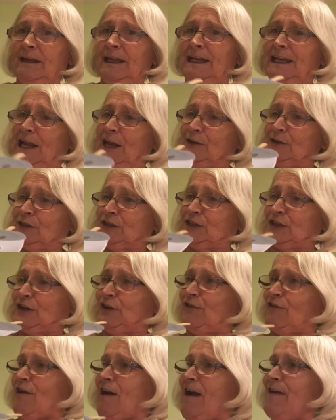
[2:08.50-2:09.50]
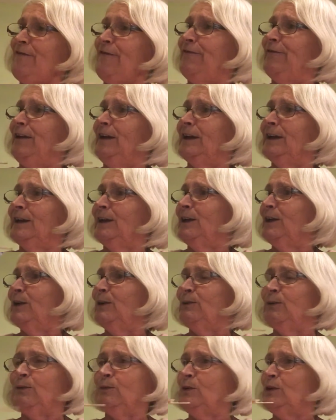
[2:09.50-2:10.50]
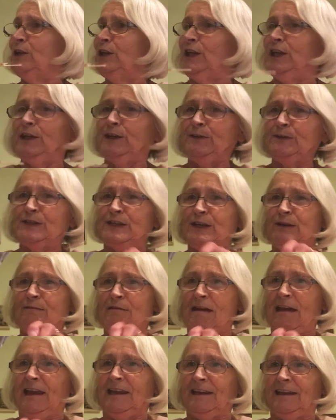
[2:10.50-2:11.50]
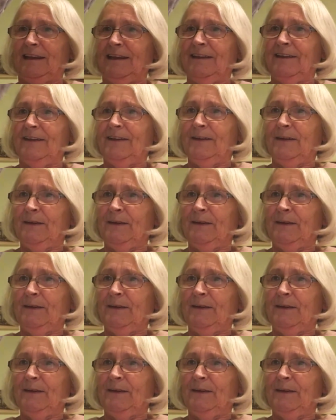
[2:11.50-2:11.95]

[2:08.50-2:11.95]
Hello, Scruff. What are you doing?